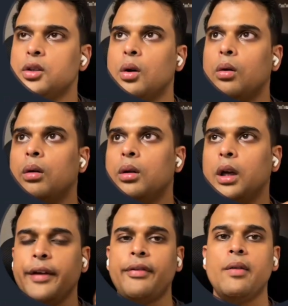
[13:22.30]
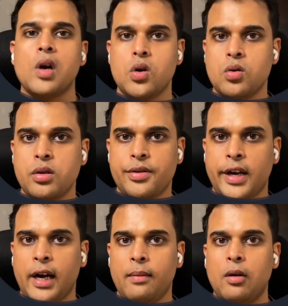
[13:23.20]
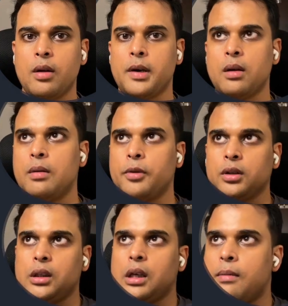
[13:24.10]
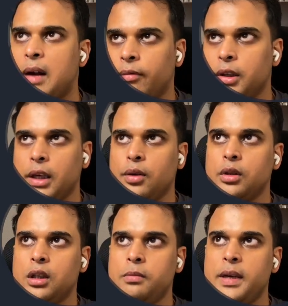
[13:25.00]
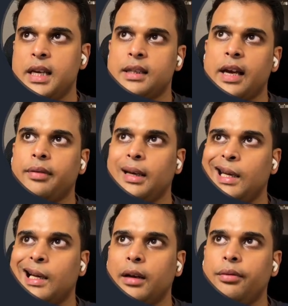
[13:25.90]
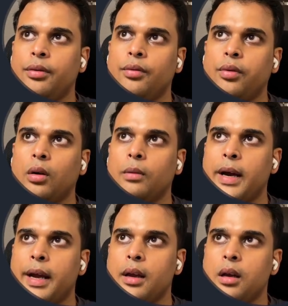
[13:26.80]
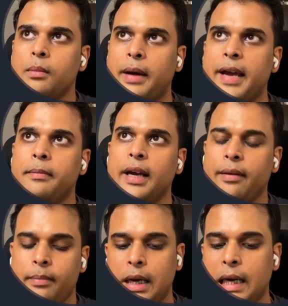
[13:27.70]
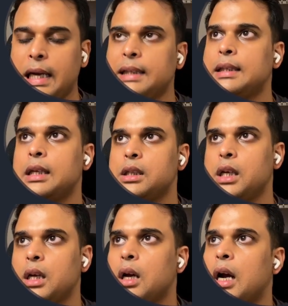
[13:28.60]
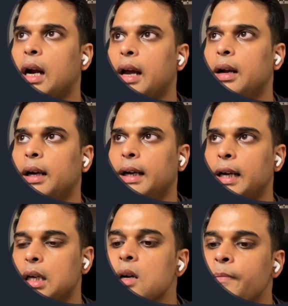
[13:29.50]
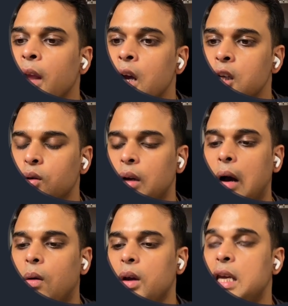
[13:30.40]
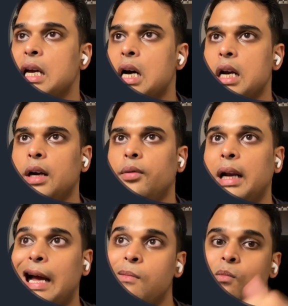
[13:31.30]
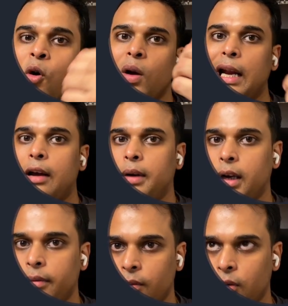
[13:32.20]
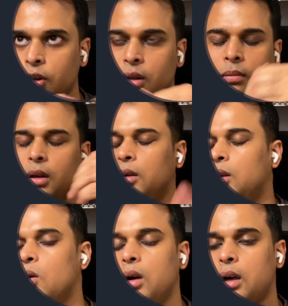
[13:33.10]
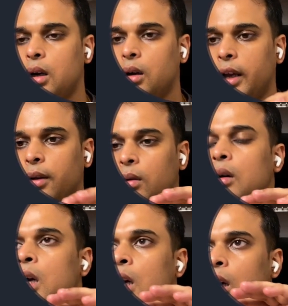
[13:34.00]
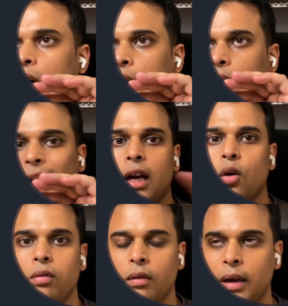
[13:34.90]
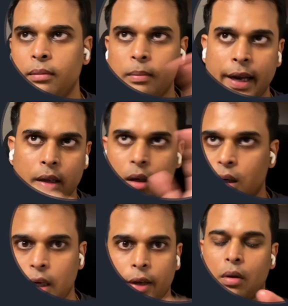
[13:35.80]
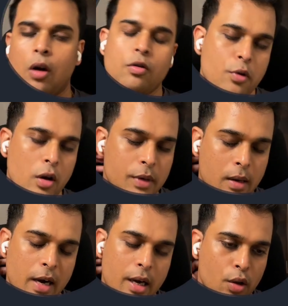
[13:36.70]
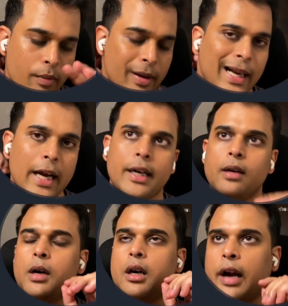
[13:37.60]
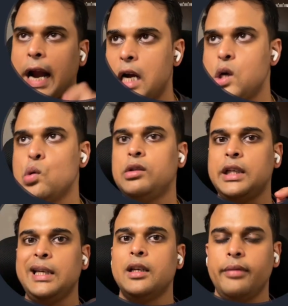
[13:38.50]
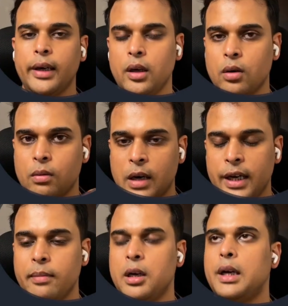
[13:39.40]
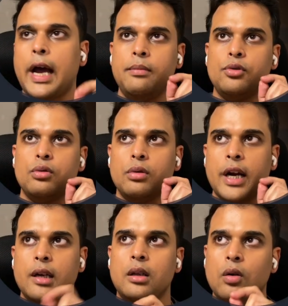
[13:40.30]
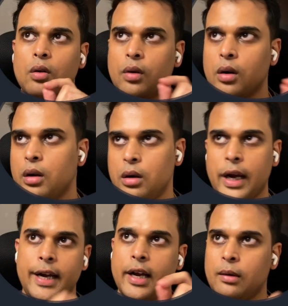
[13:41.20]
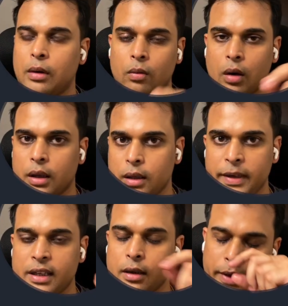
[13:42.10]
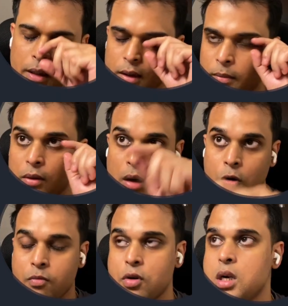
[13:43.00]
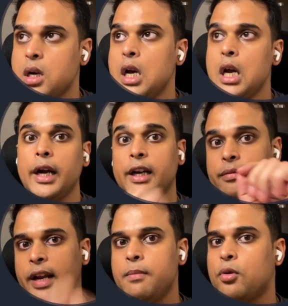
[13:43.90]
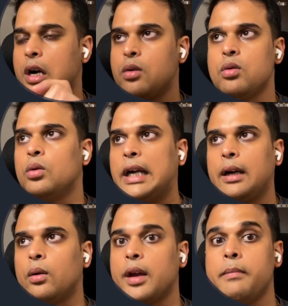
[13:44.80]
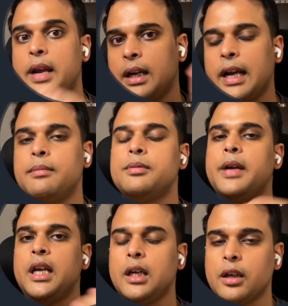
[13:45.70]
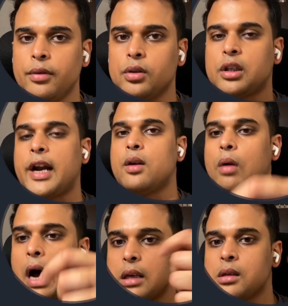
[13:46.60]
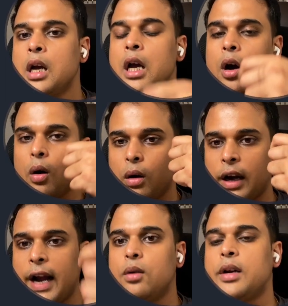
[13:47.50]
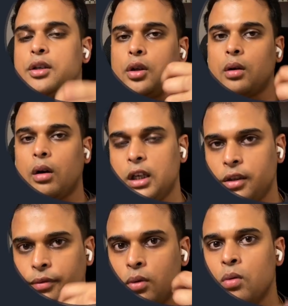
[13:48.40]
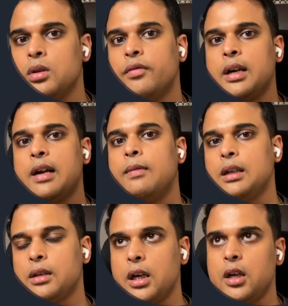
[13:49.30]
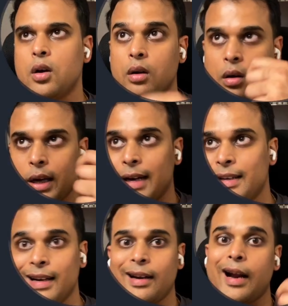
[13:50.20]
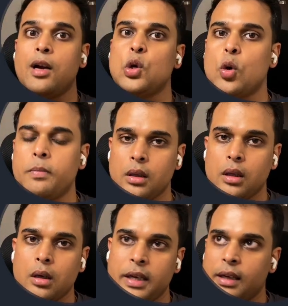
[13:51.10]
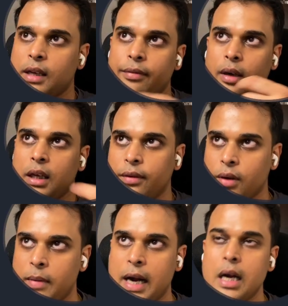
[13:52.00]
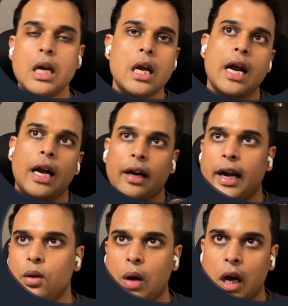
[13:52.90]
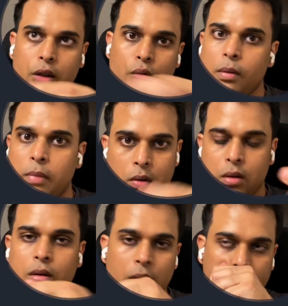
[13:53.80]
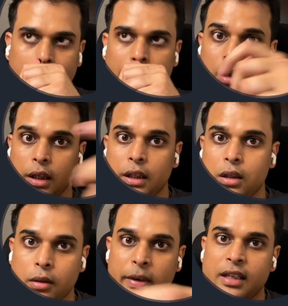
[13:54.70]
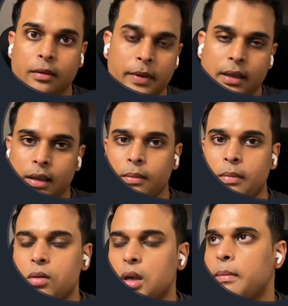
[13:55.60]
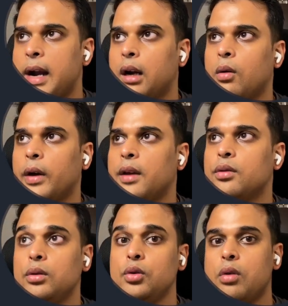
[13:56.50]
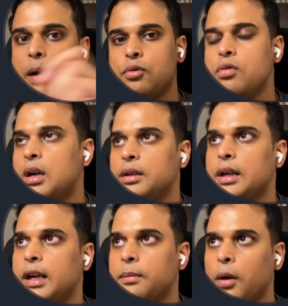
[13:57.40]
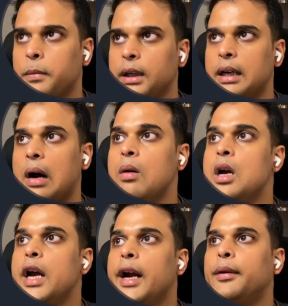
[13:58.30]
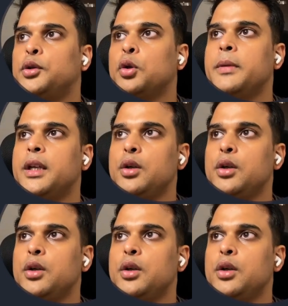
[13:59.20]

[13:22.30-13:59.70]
So if I want to know the thread about a particular process, the command which I use is ps-elf followed by pipe, grep, and SSHD. And I'll hit enter. So now here it will have more elaborative information. Don't get overwhelmed by the output of the command. You will get it, but try to see the video multiple times to get the overall idea about what are the bits and pieces about the output. It is very important to know that. Okay, many times many interviewers try to ask or try to test your knowledge if you know the fundamentals clearly or not, and they try to open the ps-ef command and try to ask you about getting the each bits and pieces about the comment. Okay, so you have to understand it properly. Now it will show me the